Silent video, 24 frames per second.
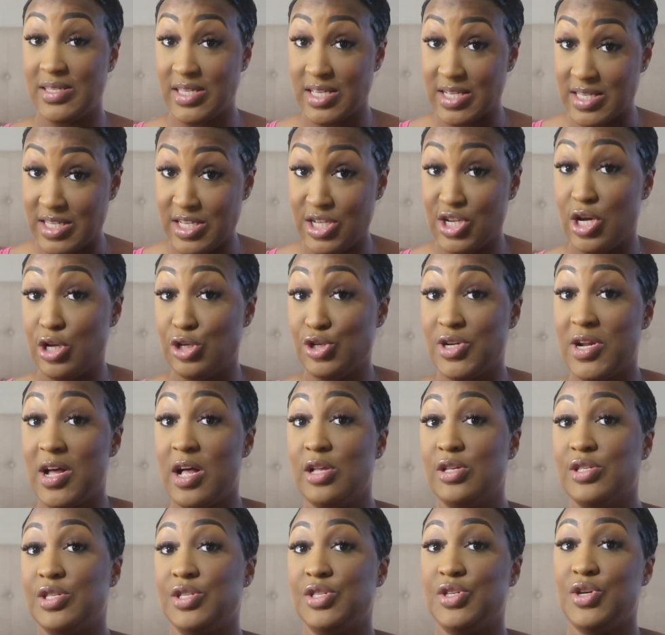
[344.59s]

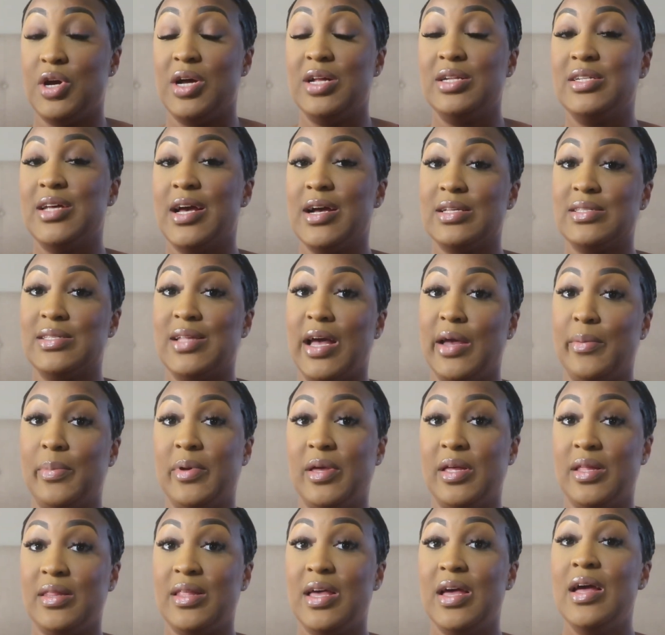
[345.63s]
$1,600 is your untaxed
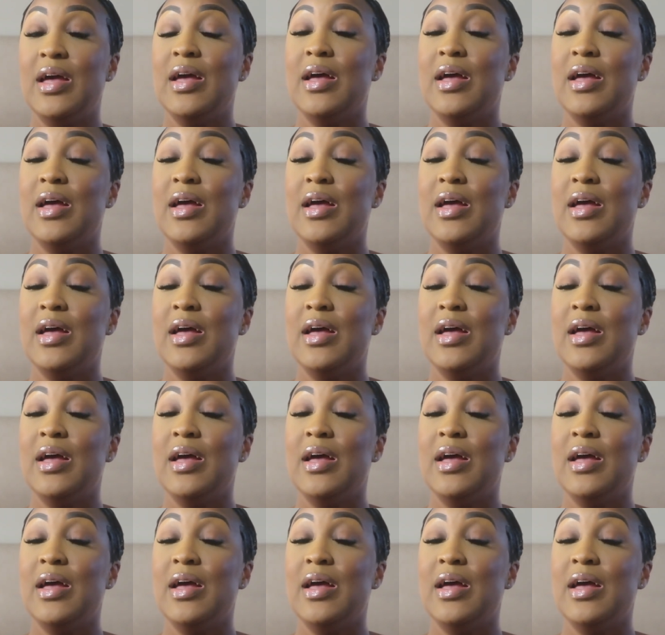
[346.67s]
stipend.